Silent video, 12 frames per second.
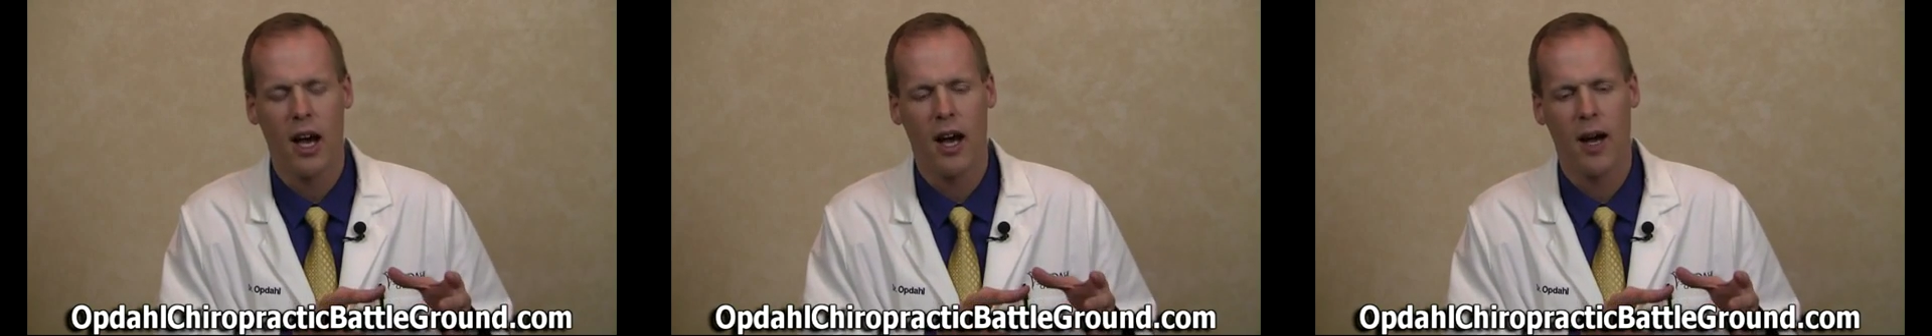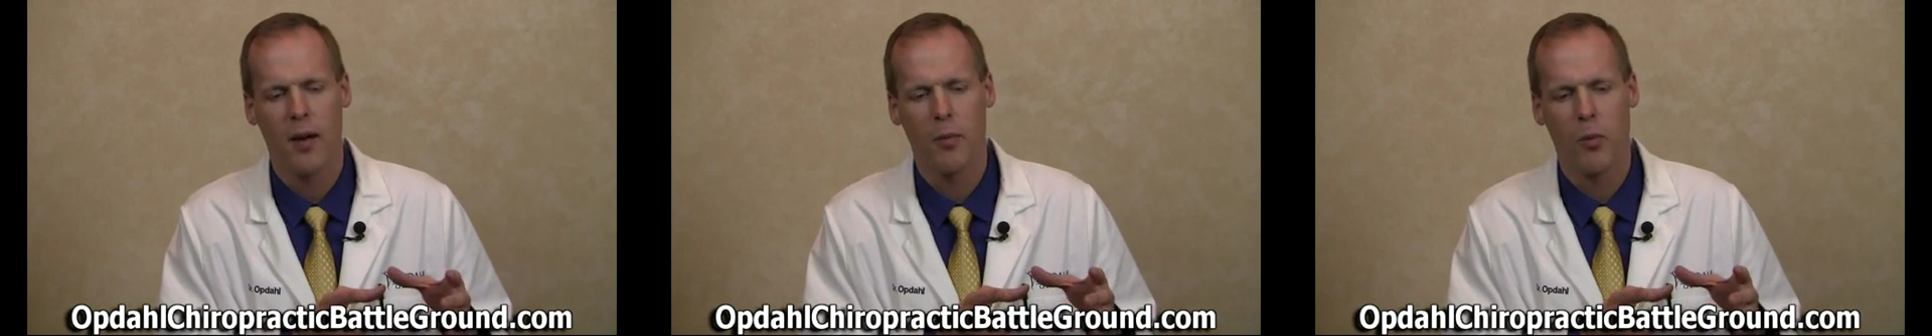
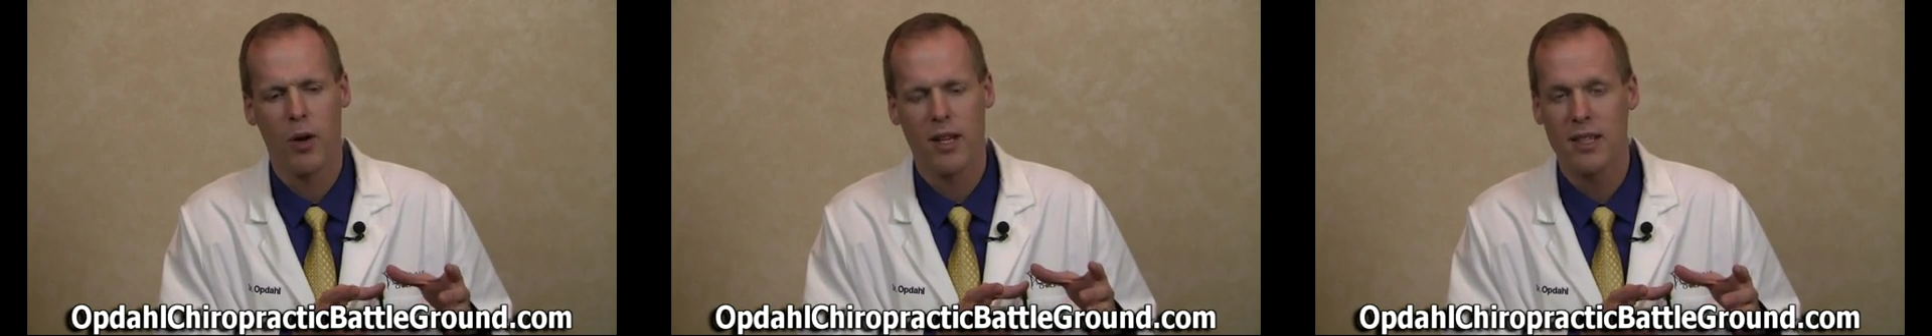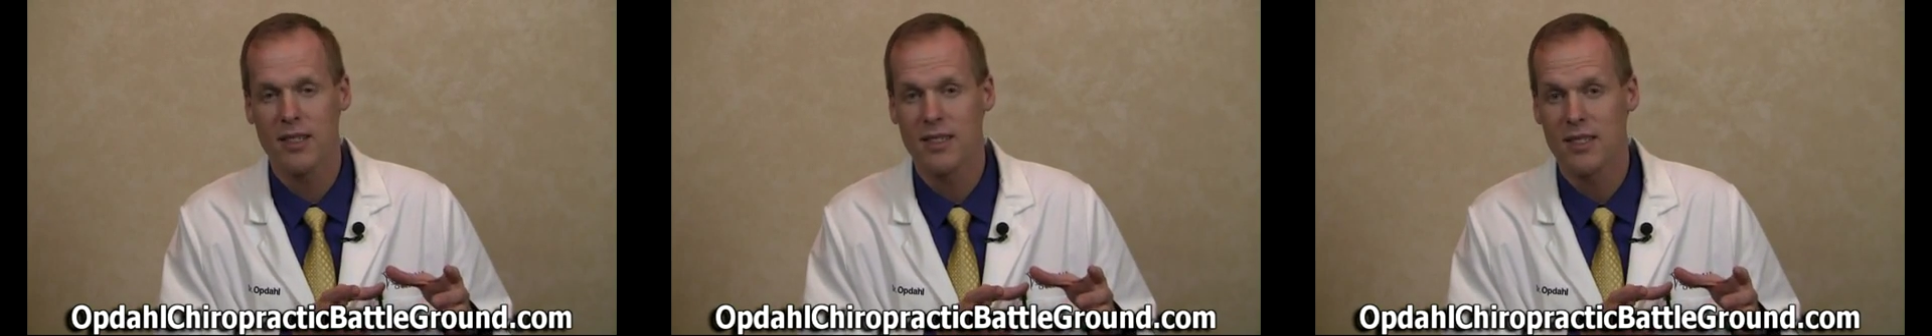What
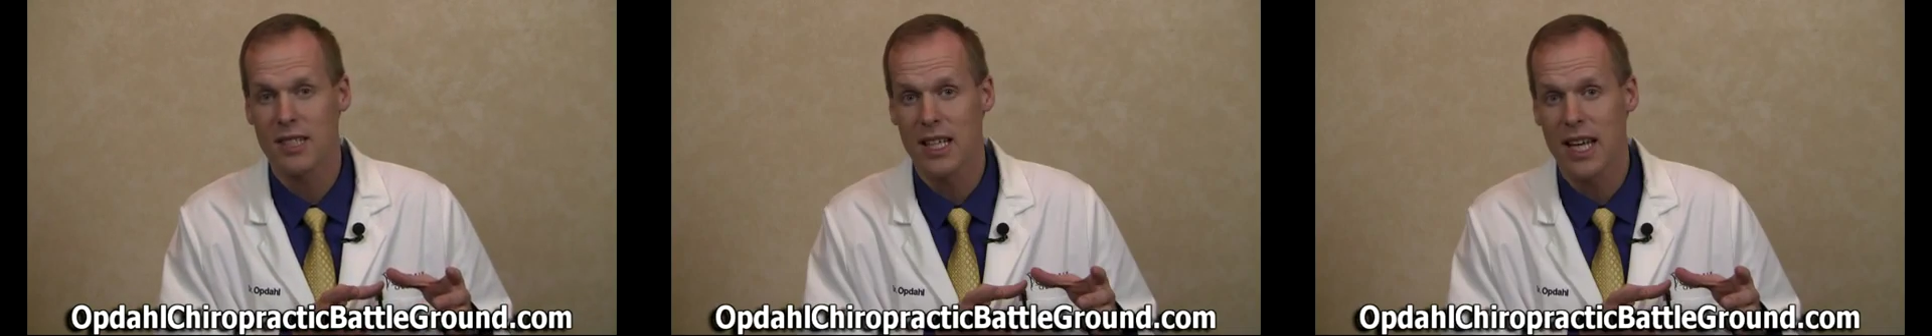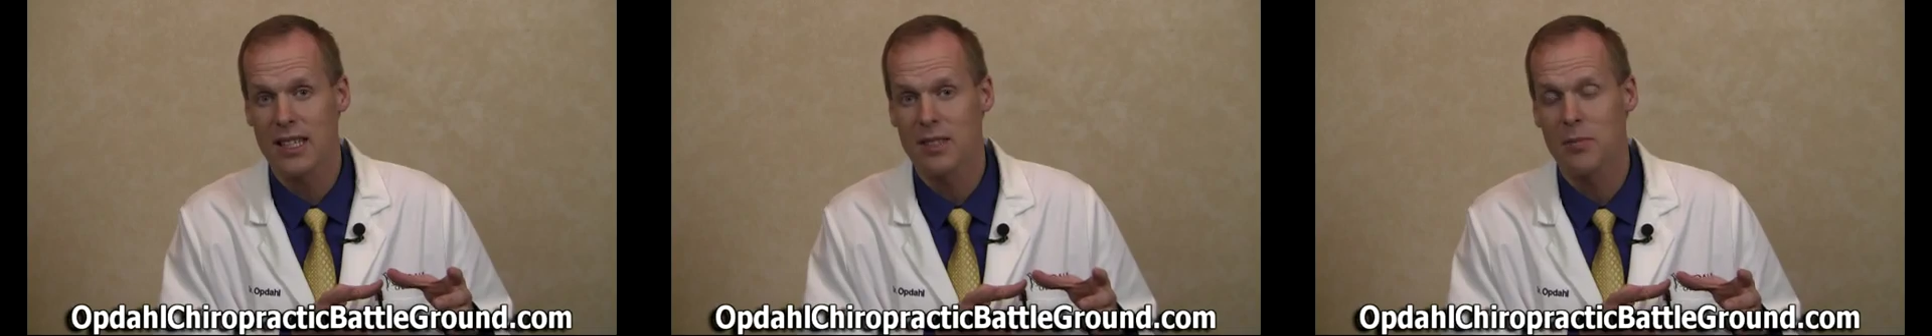it does is
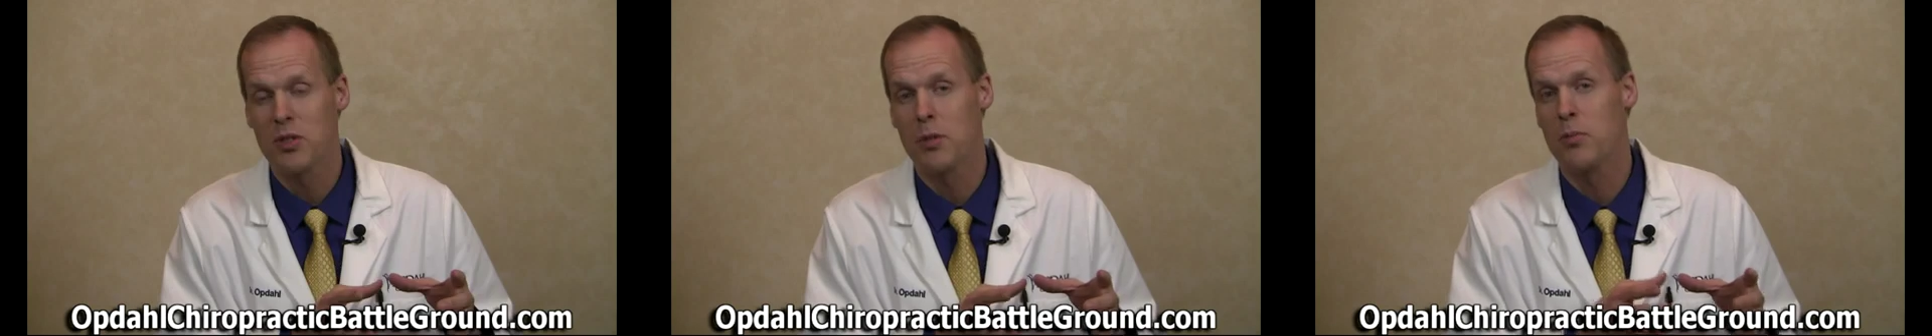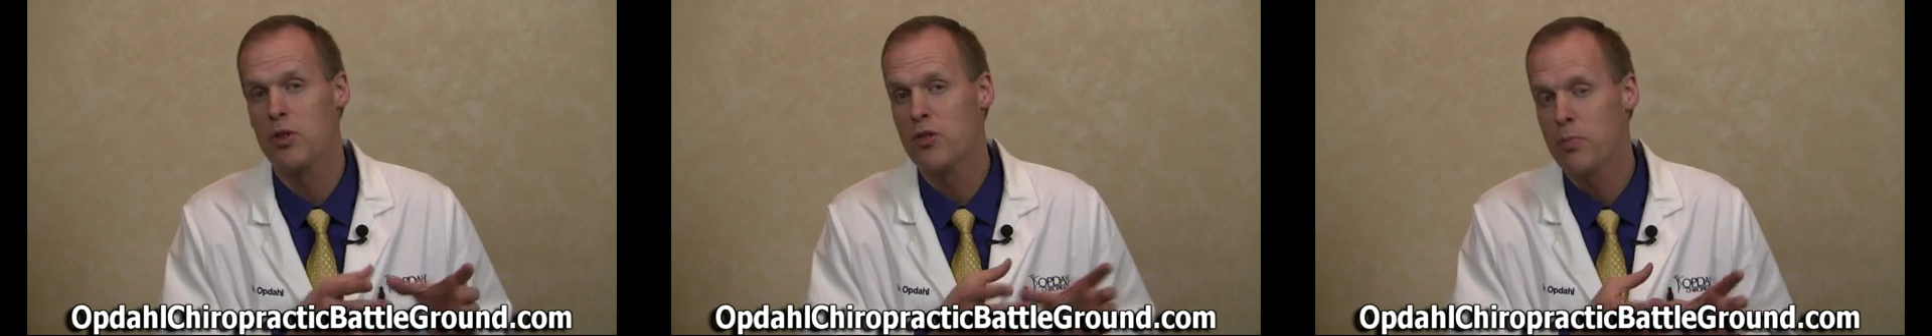it gets them to
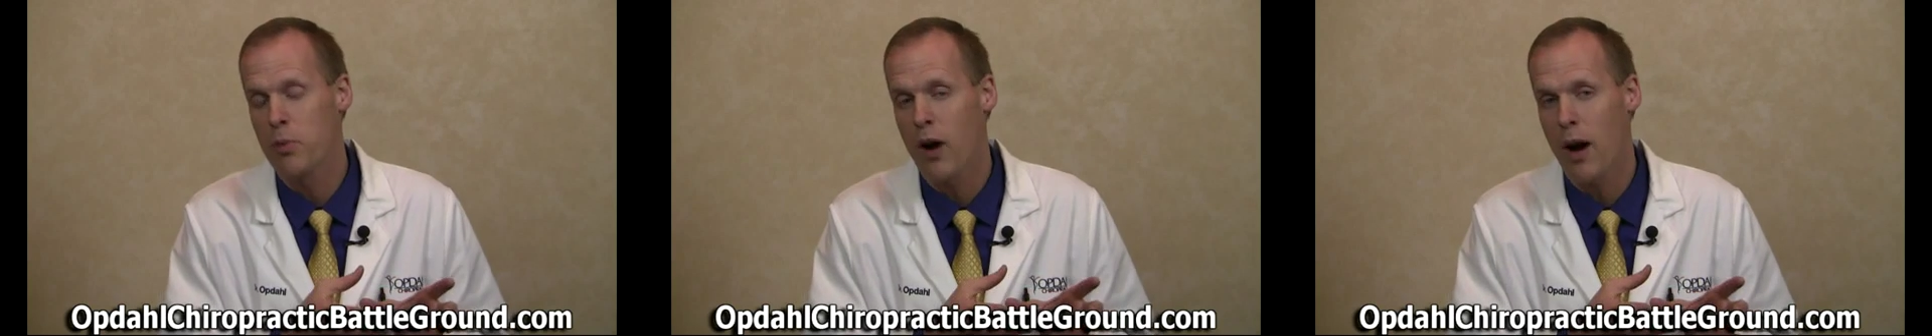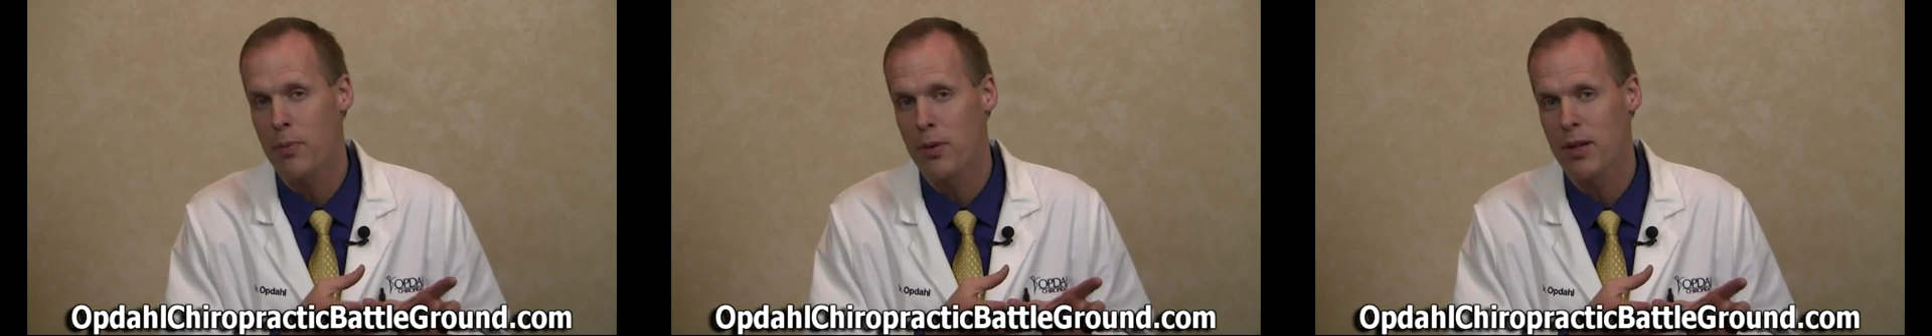move
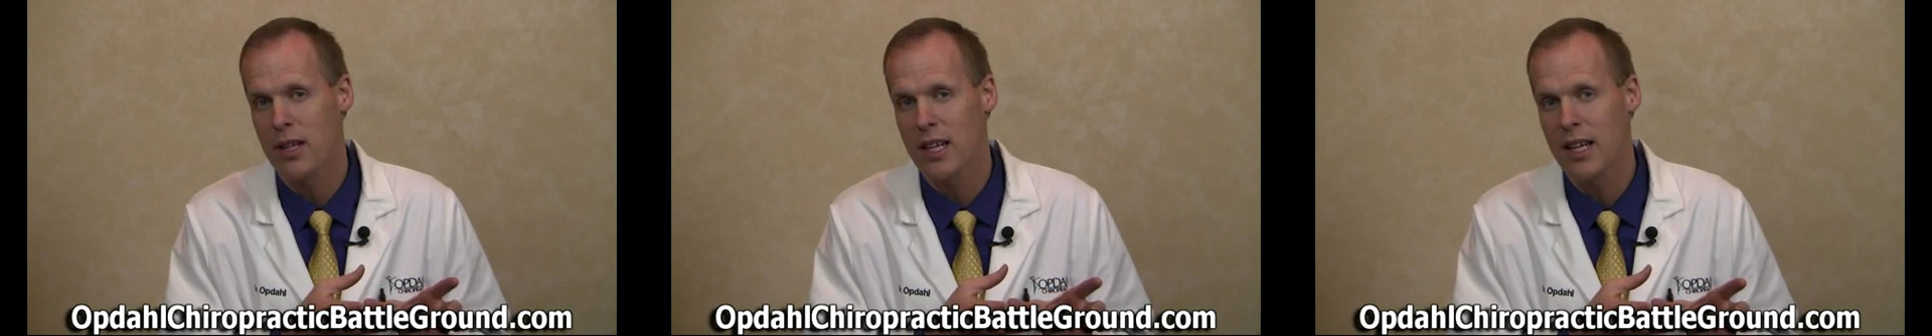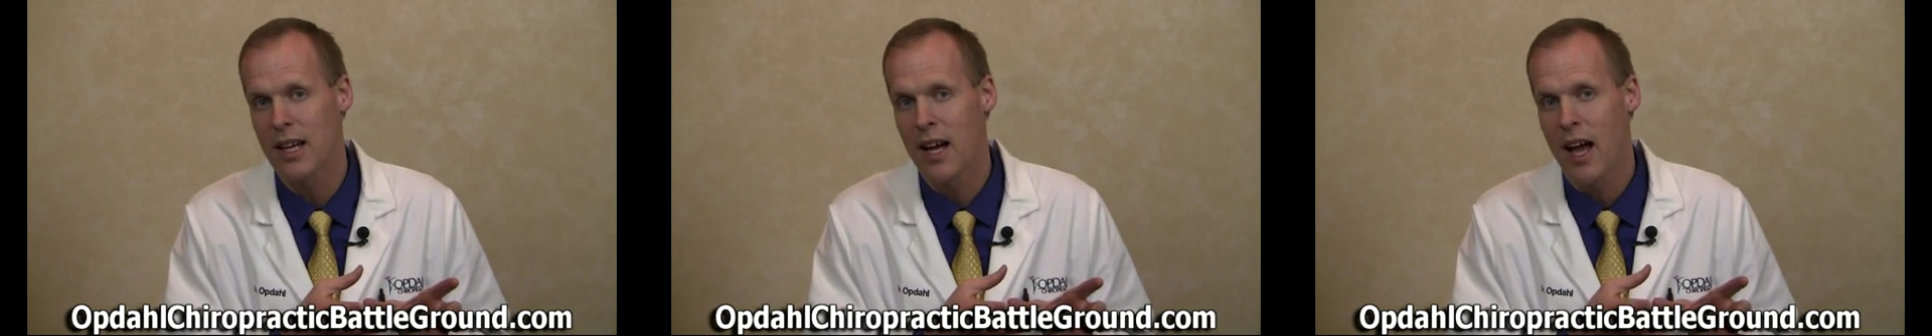
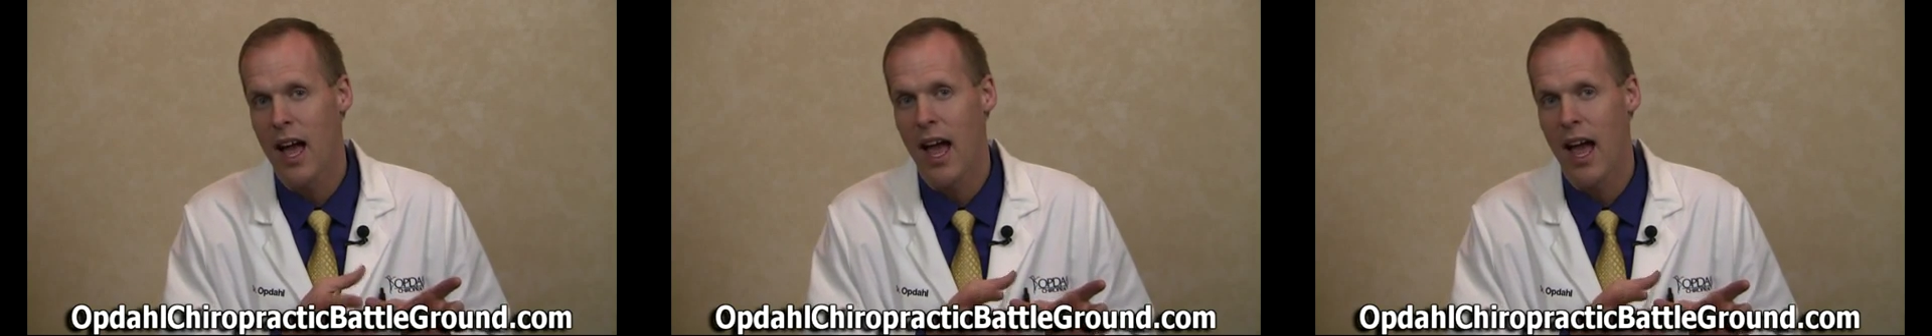properly